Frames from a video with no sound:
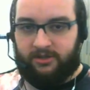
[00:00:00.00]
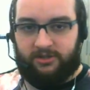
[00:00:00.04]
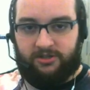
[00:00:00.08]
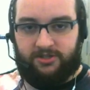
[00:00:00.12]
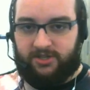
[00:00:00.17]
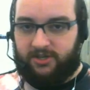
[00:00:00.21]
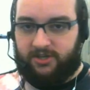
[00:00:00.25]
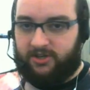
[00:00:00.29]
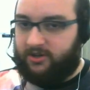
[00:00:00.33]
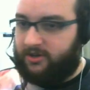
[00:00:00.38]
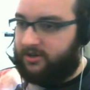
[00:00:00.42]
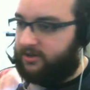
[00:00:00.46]

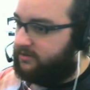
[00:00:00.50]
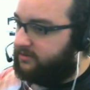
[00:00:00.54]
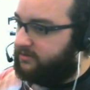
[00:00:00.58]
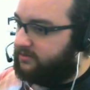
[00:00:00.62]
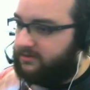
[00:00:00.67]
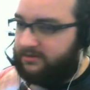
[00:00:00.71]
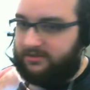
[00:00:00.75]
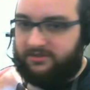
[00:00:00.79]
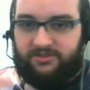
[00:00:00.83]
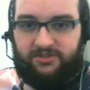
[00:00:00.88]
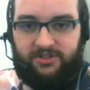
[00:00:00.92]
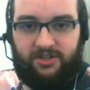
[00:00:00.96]
dude,
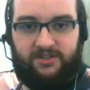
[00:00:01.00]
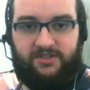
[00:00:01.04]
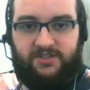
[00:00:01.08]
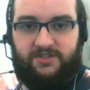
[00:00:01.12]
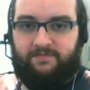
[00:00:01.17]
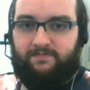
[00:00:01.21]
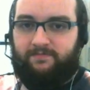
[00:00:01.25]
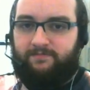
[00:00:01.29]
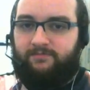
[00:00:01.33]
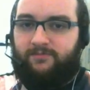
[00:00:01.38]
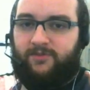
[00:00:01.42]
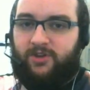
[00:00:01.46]
just
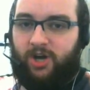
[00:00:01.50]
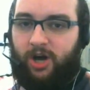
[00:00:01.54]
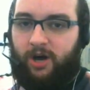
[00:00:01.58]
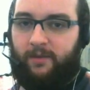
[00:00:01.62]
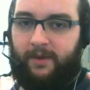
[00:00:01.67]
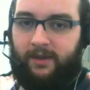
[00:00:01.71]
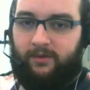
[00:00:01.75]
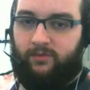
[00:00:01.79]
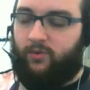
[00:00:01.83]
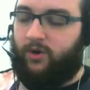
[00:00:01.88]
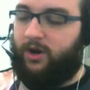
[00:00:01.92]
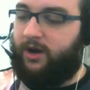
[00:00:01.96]
come
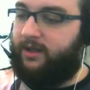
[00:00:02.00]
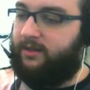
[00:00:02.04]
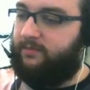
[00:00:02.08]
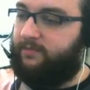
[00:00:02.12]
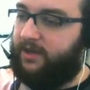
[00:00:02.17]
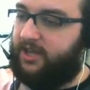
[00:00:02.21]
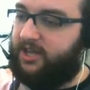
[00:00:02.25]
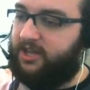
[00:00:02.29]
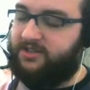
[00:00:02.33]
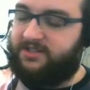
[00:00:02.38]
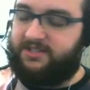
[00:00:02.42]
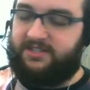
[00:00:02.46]
and run,
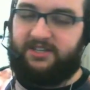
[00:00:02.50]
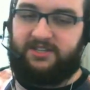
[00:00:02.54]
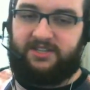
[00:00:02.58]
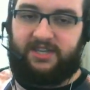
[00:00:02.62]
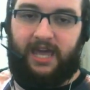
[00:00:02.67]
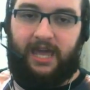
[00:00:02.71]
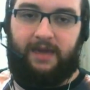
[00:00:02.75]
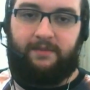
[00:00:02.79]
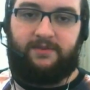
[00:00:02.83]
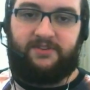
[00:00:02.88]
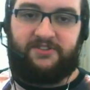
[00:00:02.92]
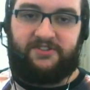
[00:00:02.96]
because this
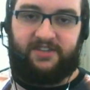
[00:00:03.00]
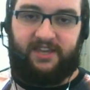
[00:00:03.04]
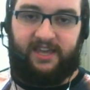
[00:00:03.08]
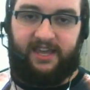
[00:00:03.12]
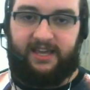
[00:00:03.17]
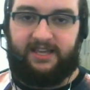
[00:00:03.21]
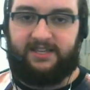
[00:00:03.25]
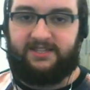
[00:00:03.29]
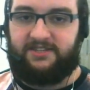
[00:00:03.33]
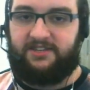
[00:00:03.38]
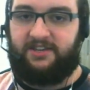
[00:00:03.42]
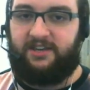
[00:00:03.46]
game is
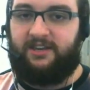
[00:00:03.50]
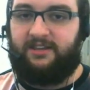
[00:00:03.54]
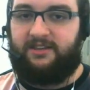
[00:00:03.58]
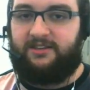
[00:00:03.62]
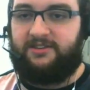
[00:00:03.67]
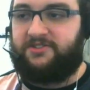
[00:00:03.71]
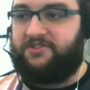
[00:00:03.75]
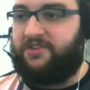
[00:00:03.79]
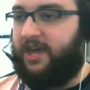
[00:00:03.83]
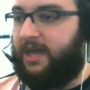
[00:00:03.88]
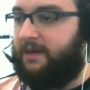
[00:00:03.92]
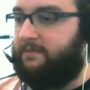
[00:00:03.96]
easy.
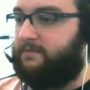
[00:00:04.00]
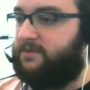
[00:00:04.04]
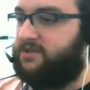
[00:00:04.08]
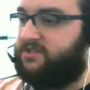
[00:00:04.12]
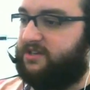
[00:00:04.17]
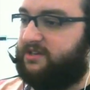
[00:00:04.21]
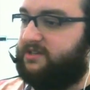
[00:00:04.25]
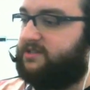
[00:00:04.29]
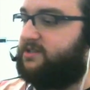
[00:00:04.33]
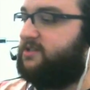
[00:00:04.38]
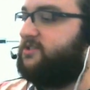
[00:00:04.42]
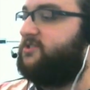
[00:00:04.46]
This game is
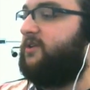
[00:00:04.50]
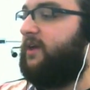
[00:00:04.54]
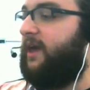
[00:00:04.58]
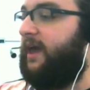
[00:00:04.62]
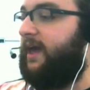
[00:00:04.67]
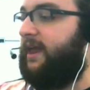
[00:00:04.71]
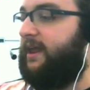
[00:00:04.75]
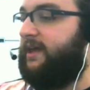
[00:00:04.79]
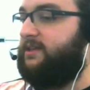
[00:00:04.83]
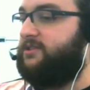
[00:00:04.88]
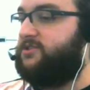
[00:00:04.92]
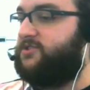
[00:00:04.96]
easy to
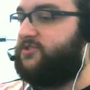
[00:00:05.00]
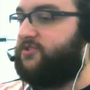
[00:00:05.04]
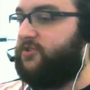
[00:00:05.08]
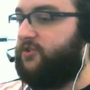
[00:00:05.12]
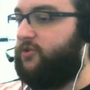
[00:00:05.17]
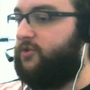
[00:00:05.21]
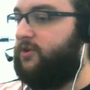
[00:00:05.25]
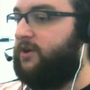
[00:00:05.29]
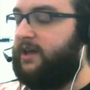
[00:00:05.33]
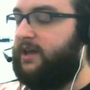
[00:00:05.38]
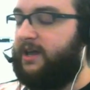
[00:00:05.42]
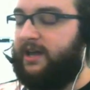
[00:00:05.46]
get
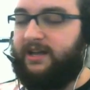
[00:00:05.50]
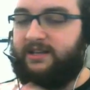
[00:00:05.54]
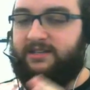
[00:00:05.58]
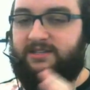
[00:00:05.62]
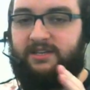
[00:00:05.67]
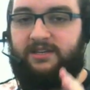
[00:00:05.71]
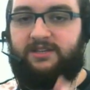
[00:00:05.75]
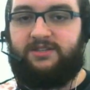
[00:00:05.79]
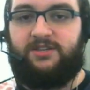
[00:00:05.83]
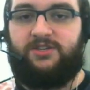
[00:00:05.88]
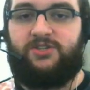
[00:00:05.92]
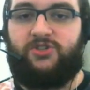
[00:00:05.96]
into. It's
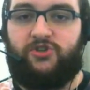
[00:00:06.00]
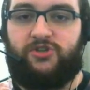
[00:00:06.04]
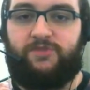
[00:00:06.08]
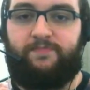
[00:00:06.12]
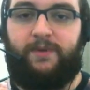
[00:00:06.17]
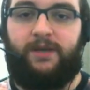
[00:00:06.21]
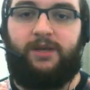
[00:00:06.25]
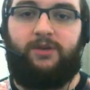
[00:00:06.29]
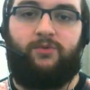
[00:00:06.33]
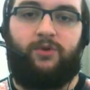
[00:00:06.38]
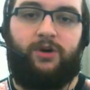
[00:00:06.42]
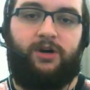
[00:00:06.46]
easy to
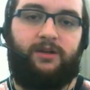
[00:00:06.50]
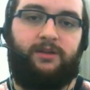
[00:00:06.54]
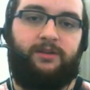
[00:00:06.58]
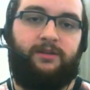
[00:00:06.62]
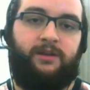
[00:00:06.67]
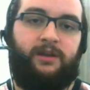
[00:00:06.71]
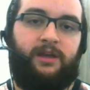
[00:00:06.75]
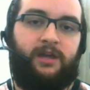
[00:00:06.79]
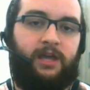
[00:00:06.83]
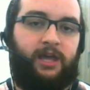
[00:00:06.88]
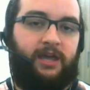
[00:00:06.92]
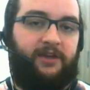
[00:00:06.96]
speedrun.
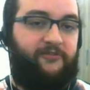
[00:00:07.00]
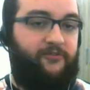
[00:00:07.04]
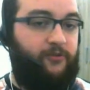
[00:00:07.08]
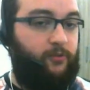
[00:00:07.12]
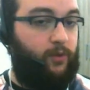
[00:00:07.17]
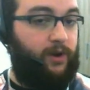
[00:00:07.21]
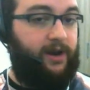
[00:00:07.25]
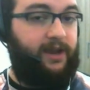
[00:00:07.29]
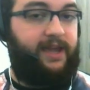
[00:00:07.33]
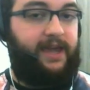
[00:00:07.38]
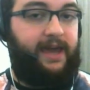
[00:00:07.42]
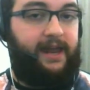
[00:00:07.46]
If you
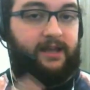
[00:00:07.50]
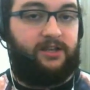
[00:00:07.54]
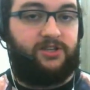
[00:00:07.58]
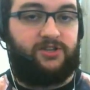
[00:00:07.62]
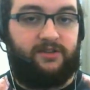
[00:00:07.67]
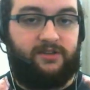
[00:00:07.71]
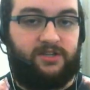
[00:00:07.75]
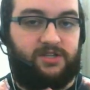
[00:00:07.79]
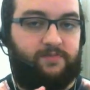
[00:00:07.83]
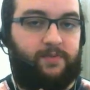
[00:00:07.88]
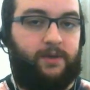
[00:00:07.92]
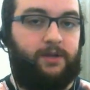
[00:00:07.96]
want to get into
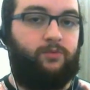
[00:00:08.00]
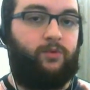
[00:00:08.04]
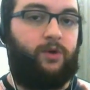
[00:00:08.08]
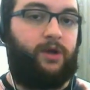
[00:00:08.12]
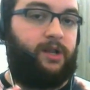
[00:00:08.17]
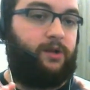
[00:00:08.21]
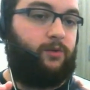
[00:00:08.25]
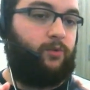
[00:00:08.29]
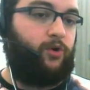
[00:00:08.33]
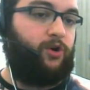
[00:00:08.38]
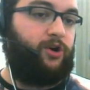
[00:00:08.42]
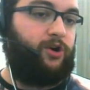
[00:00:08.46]
the
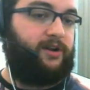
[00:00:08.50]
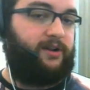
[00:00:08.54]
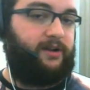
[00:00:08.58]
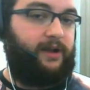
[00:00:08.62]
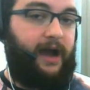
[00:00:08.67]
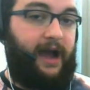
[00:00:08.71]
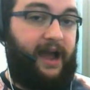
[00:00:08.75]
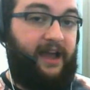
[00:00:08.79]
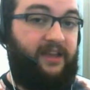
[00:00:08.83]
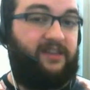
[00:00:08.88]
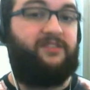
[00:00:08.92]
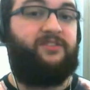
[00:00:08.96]
speedrunning world,
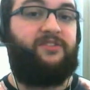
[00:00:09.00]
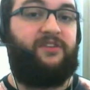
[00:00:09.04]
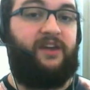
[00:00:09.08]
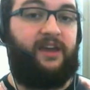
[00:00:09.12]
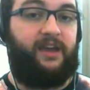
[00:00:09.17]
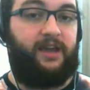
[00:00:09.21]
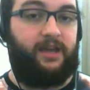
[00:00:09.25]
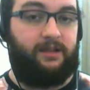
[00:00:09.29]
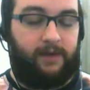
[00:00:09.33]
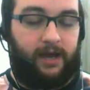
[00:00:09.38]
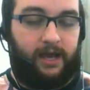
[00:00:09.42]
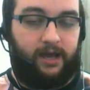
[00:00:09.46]
I
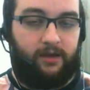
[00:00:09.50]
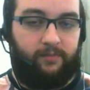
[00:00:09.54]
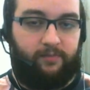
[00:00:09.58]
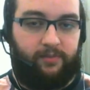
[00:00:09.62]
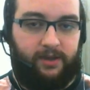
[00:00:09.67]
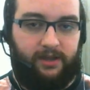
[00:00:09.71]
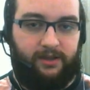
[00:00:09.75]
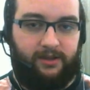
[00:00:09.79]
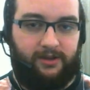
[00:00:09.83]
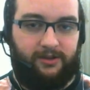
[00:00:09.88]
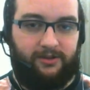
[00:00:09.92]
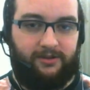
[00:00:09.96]
think, in my
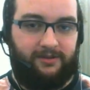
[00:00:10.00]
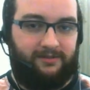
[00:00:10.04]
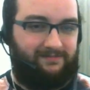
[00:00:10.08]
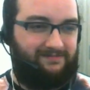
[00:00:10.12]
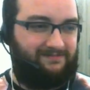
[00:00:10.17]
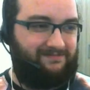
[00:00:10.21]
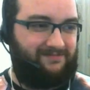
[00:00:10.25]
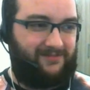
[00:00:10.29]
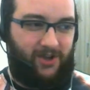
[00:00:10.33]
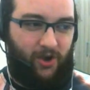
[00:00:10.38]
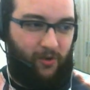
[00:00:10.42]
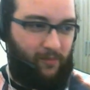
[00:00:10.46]
opinion,
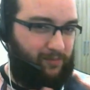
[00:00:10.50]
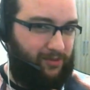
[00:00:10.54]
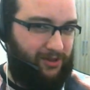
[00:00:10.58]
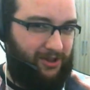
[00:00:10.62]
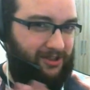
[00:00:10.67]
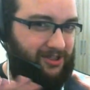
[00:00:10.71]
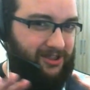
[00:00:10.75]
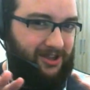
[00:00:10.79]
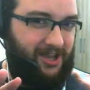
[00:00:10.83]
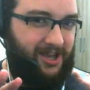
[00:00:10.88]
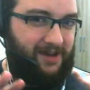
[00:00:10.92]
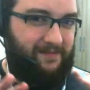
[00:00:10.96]

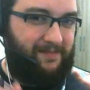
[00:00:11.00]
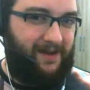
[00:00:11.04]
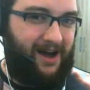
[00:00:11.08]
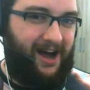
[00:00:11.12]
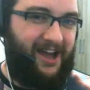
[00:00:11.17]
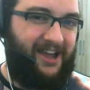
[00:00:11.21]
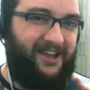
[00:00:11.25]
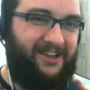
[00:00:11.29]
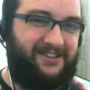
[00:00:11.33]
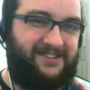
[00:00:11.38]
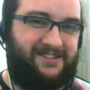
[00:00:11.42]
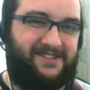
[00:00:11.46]
completely
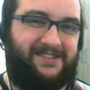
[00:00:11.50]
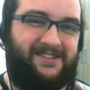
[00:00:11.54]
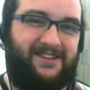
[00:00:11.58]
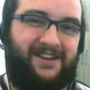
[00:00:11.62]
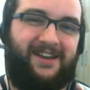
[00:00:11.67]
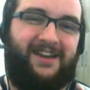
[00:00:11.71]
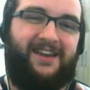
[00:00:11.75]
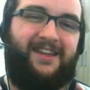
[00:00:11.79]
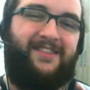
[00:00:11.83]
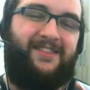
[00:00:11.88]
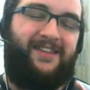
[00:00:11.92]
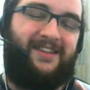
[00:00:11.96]
unbiased,
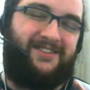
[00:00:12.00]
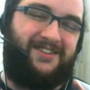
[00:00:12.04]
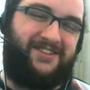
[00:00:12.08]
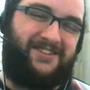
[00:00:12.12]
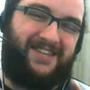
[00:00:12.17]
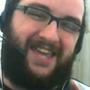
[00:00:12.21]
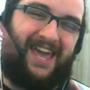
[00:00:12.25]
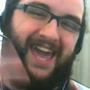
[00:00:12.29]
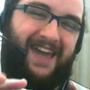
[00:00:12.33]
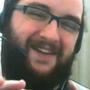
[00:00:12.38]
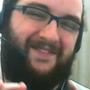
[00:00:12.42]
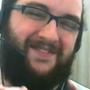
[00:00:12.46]
that this
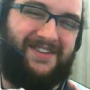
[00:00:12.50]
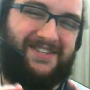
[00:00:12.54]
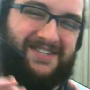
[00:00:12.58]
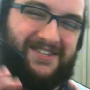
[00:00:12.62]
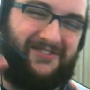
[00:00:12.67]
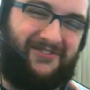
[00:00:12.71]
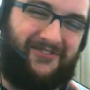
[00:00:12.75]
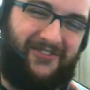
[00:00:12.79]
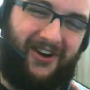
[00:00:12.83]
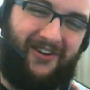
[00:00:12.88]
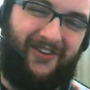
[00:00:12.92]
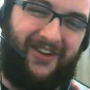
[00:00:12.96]
game is
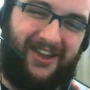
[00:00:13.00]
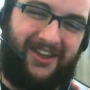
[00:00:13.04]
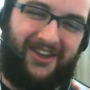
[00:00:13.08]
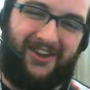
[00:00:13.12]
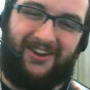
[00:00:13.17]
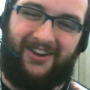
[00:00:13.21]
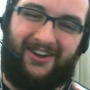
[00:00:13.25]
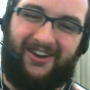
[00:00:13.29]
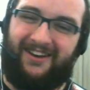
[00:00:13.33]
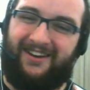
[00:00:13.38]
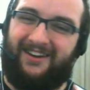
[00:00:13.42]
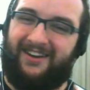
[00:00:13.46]
a very
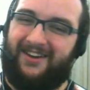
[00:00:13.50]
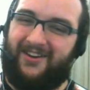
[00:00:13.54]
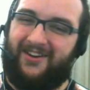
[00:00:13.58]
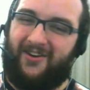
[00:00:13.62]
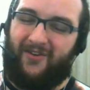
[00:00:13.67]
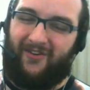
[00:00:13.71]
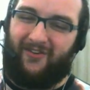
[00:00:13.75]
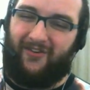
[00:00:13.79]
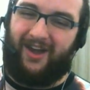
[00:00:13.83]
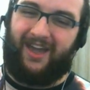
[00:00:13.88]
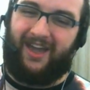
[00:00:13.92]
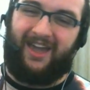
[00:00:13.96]
good
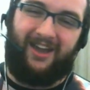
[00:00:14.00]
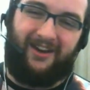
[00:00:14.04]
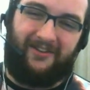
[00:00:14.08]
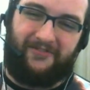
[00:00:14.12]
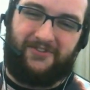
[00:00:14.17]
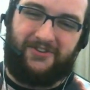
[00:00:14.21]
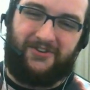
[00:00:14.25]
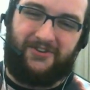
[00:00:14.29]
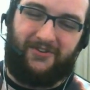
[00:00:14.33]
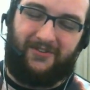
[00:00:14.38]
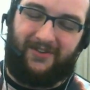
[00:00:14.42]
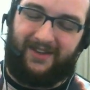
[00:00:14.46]
way of
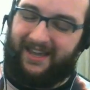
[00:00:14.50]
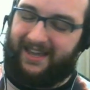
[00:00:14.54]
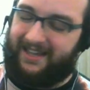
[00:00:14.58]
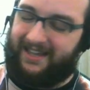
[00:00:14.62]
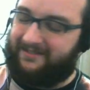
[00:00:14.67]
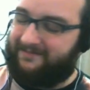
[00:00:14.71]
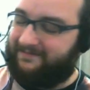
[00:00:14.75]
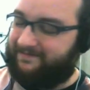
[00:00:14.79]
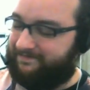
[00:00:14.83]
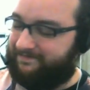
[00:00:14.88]
doing it.